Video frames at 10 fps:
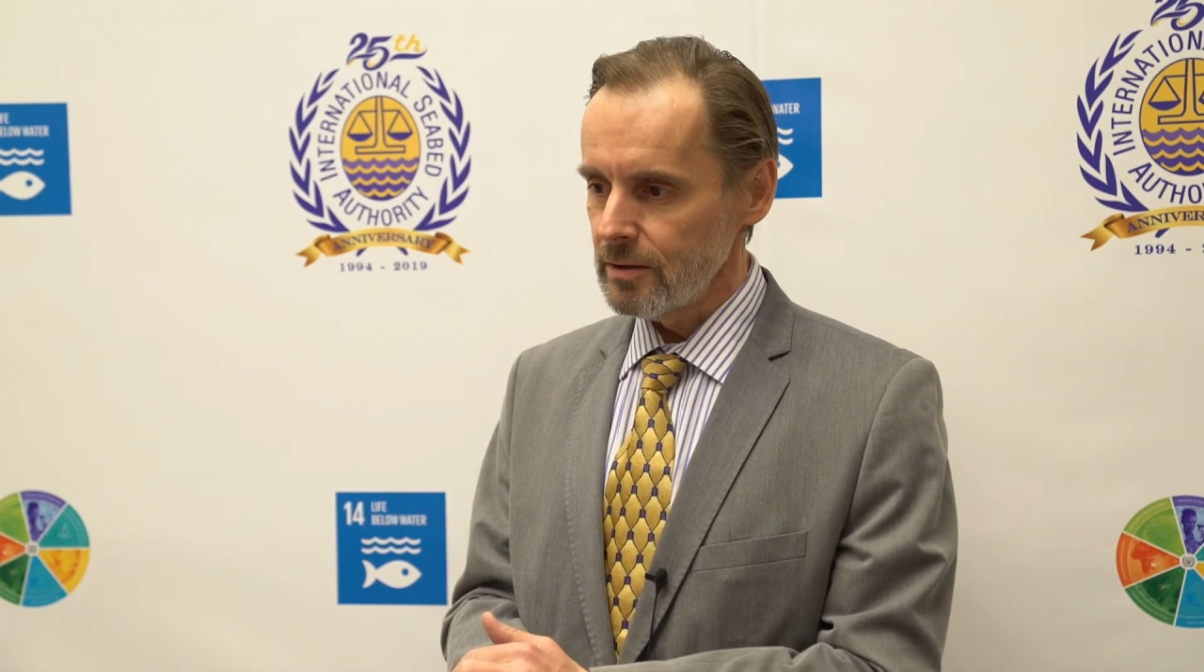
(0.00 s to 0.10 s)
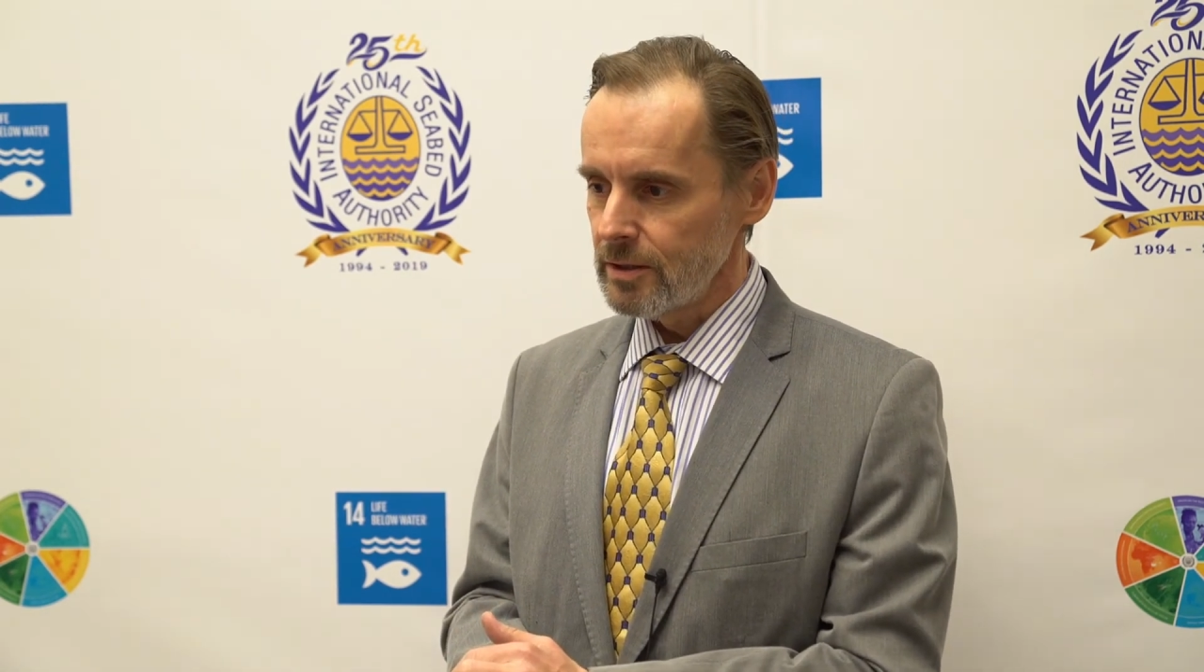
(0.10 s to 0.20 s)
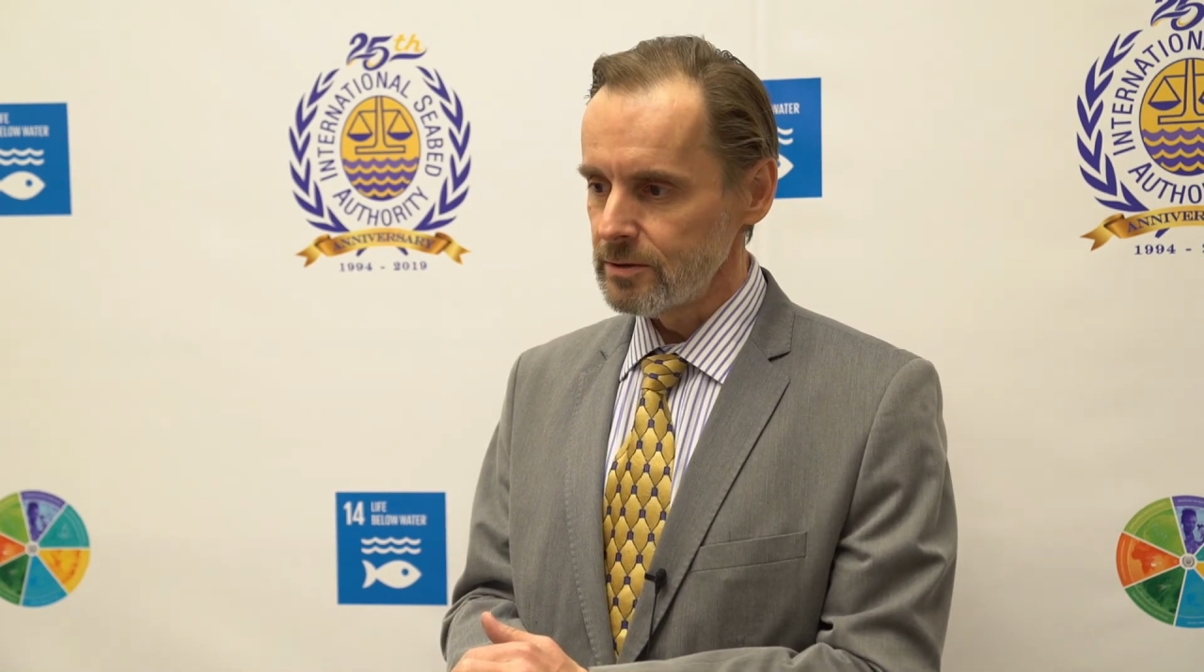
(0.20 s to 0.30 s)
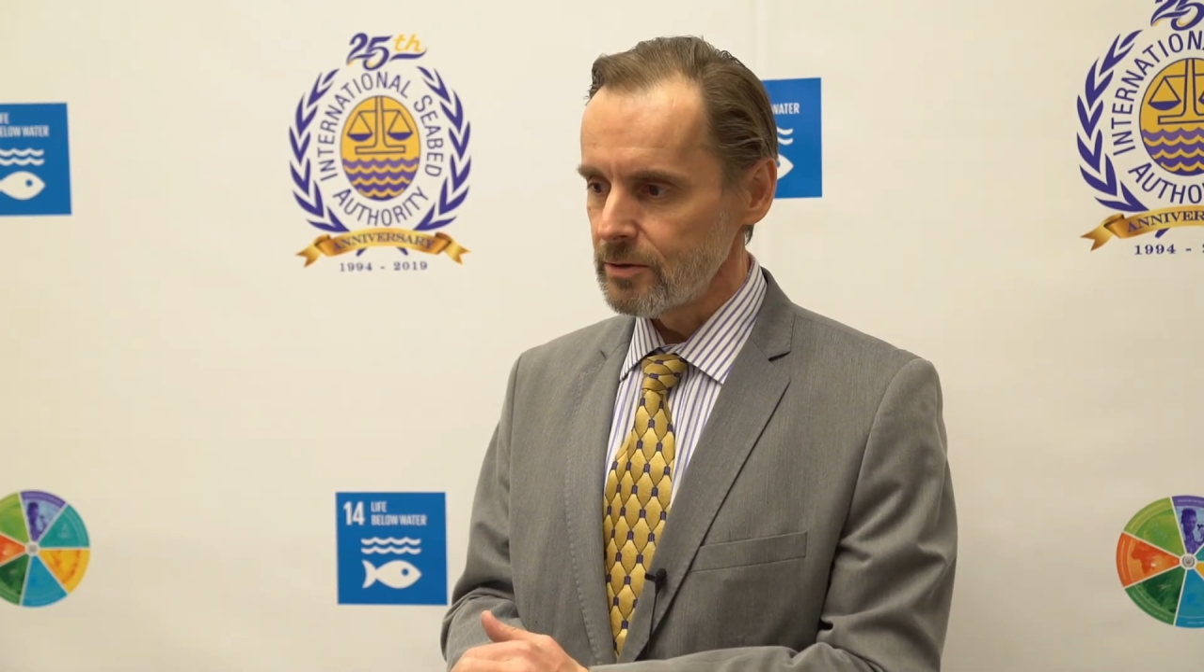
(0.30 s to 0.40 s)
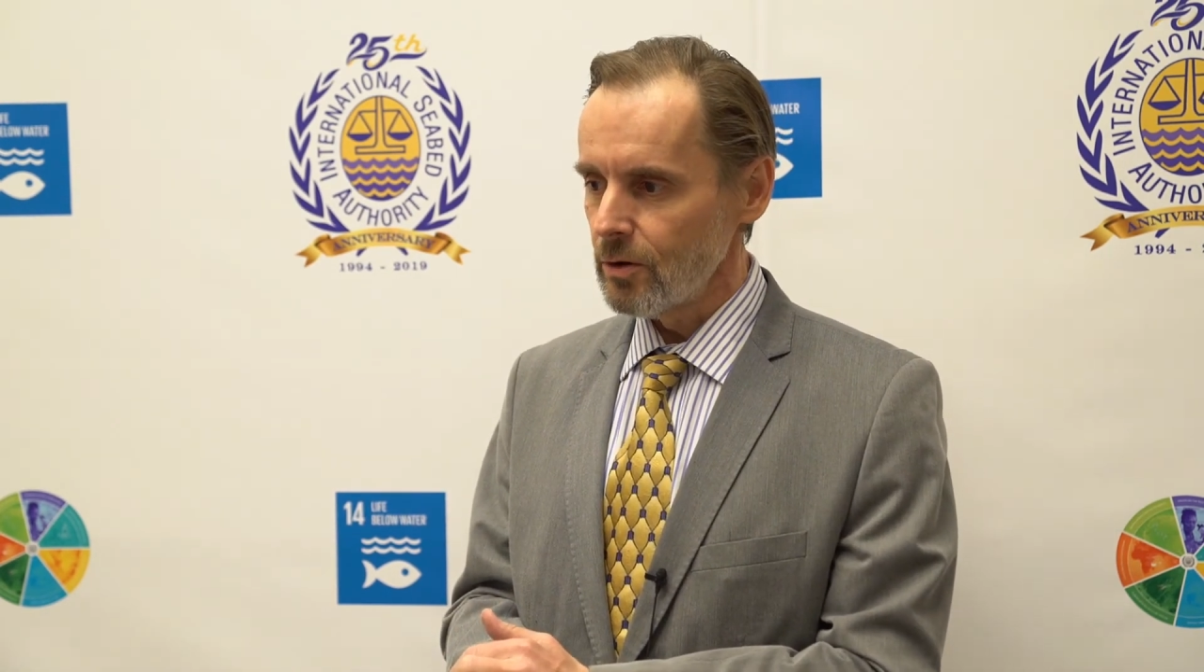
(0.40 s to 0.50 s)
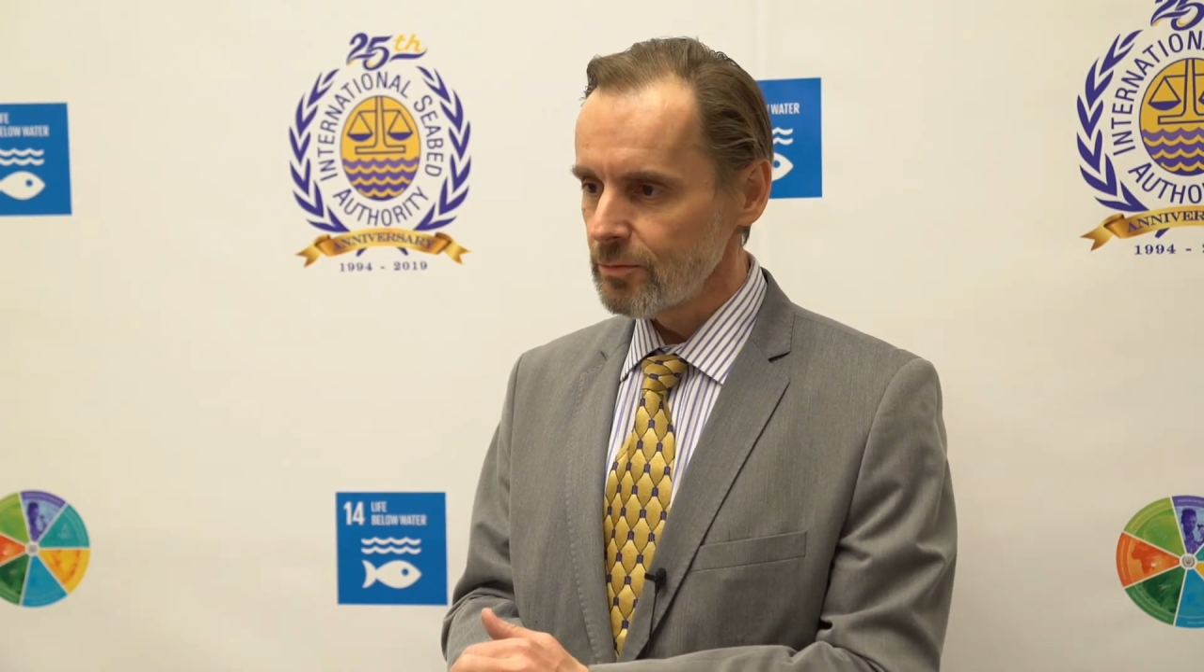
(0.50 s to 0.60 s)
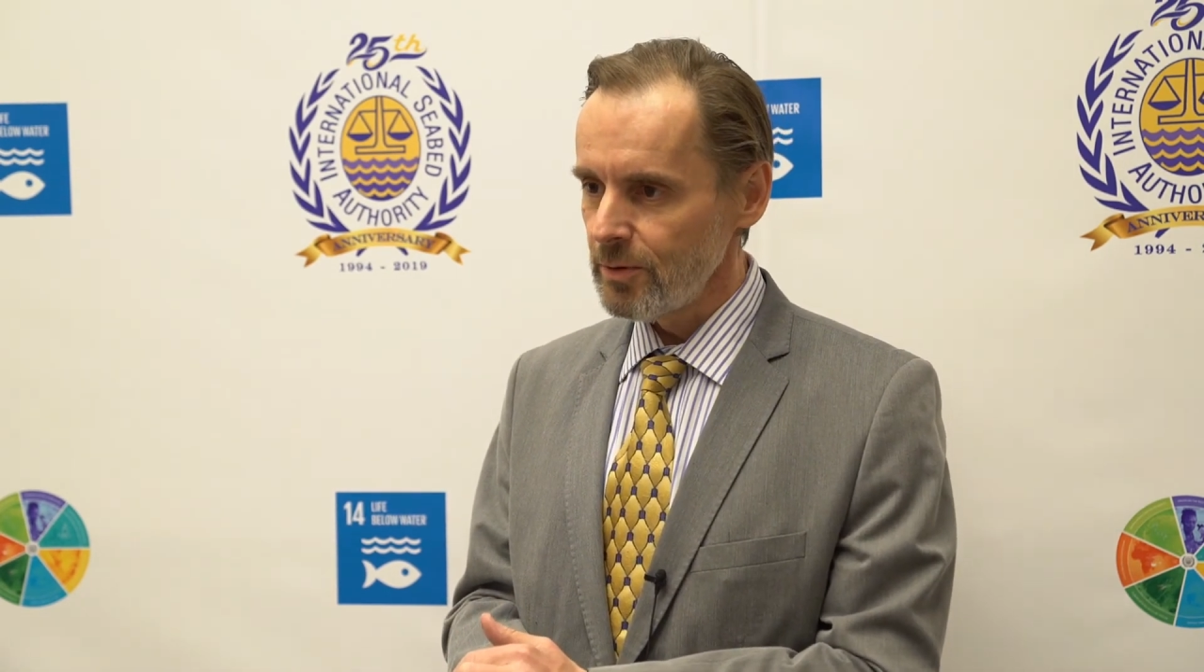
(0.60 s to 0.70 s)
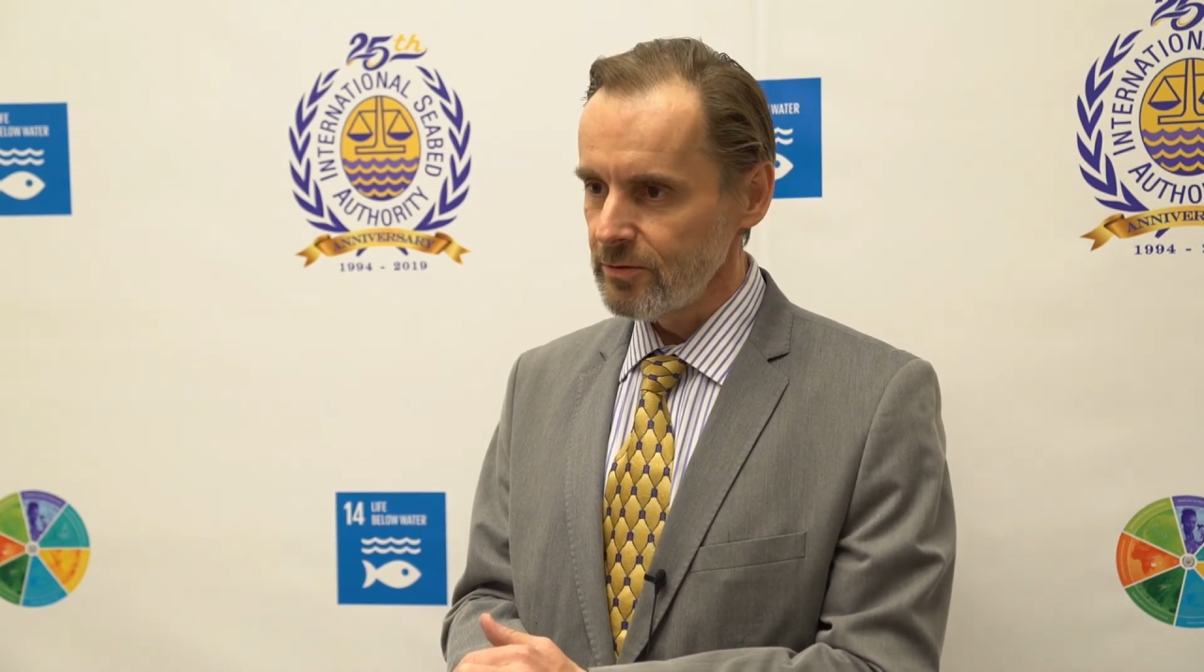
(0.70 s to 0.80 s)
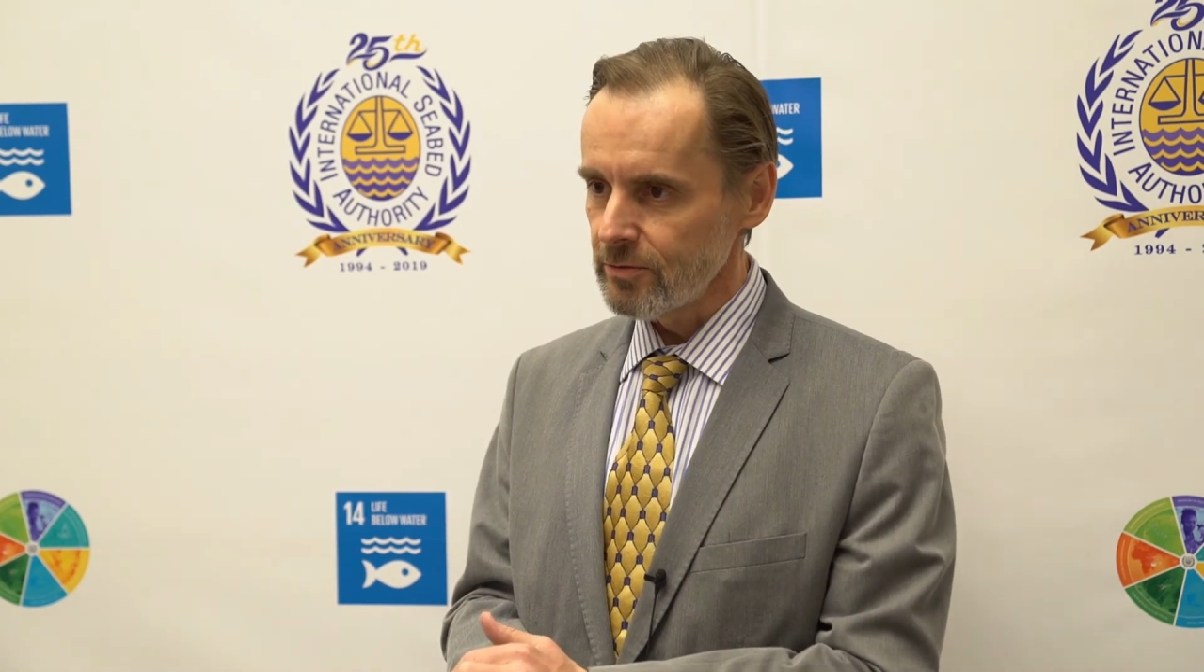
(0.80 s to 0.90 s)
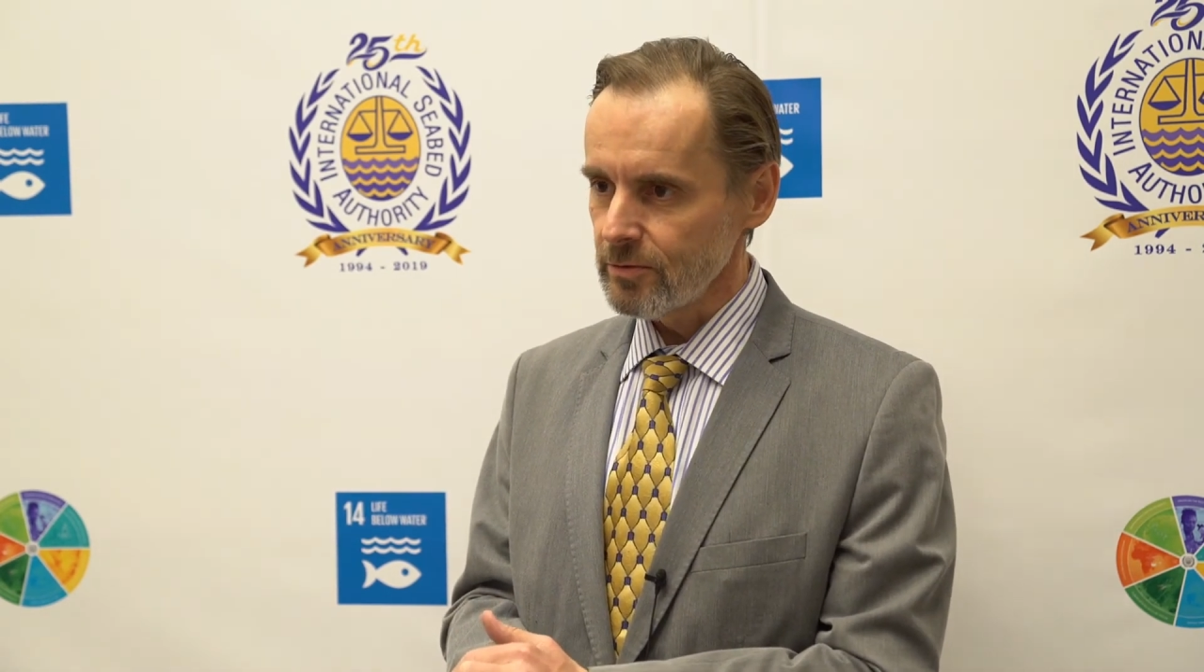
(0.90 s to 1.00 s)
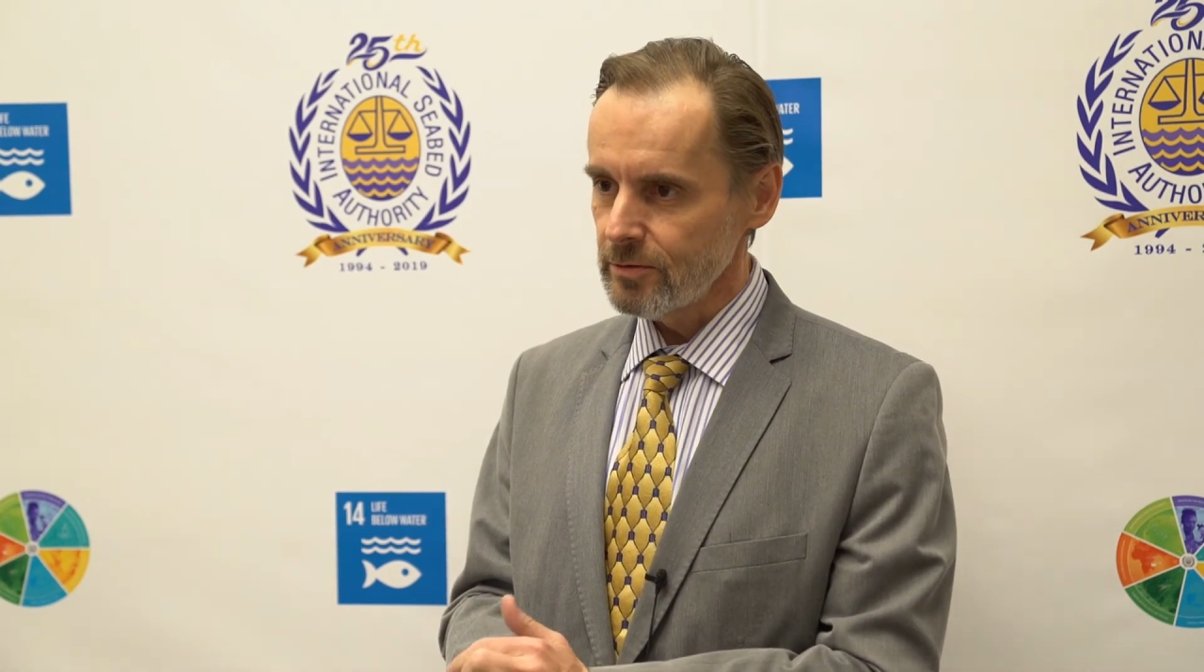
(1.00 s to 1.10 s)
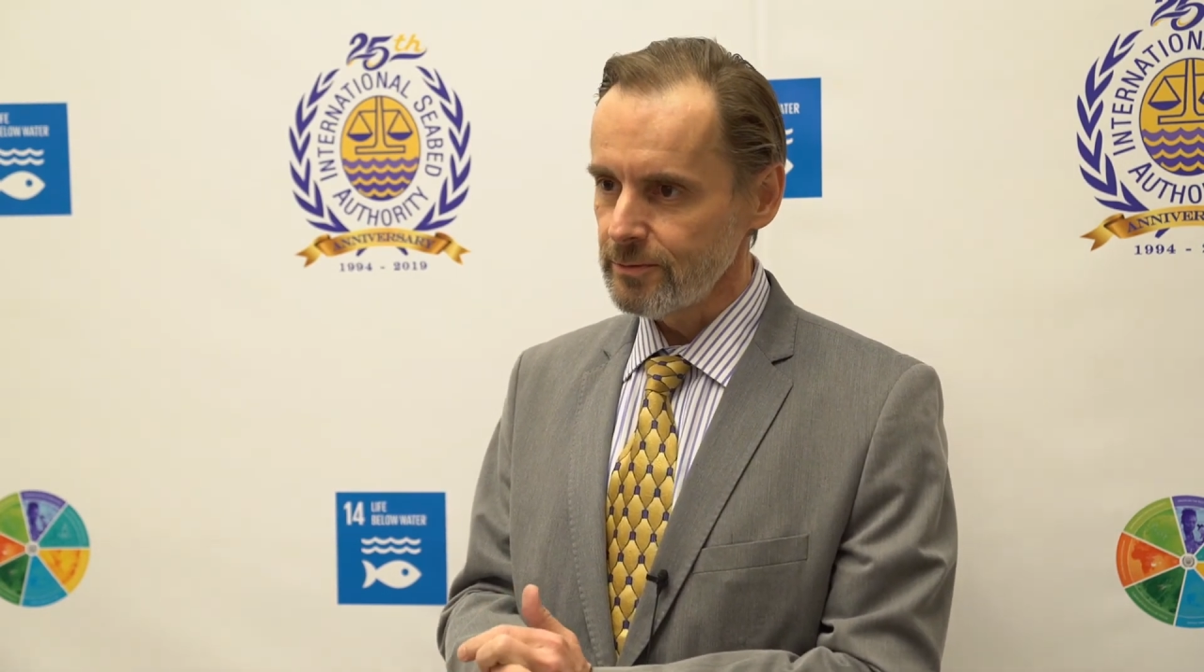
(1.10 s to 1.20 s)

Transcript: under auspices of